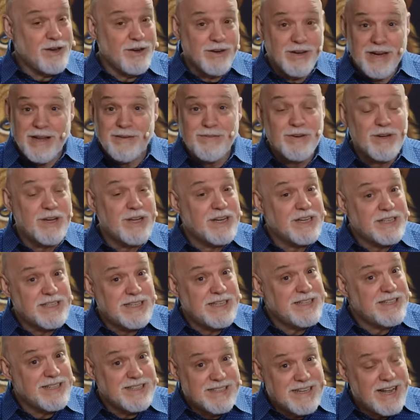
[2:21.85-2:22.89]
you're never going to
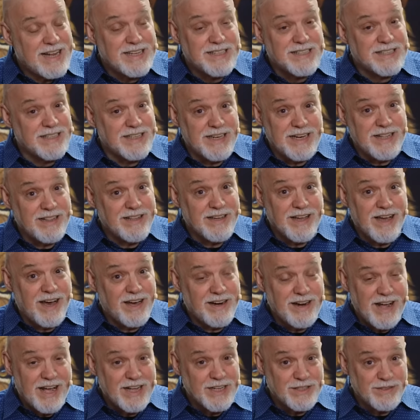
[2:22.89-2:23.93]
see the destiny that
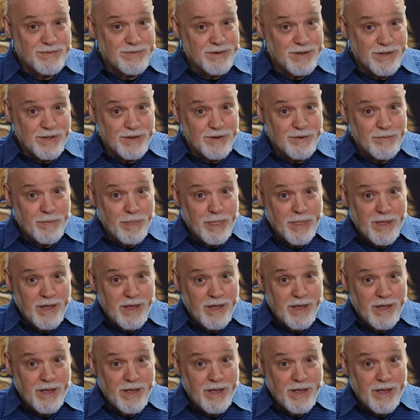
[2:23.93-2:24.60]
God has for you.